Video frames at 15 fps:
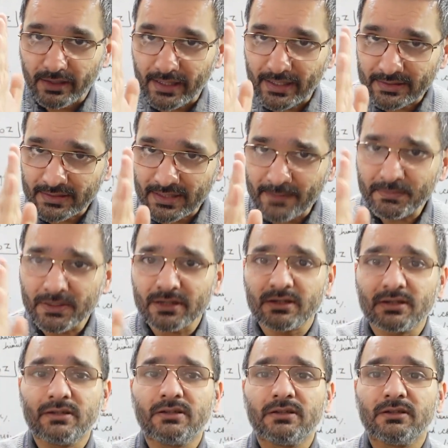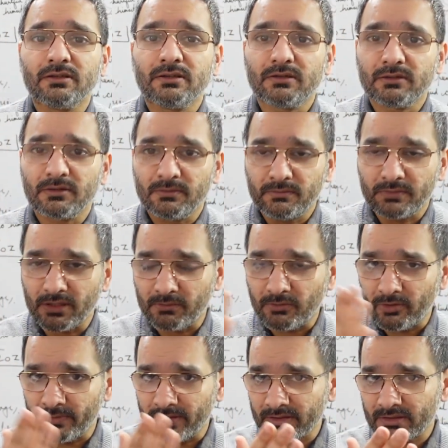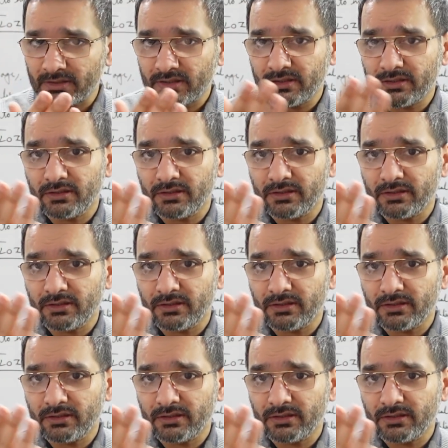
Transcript: accept it the moment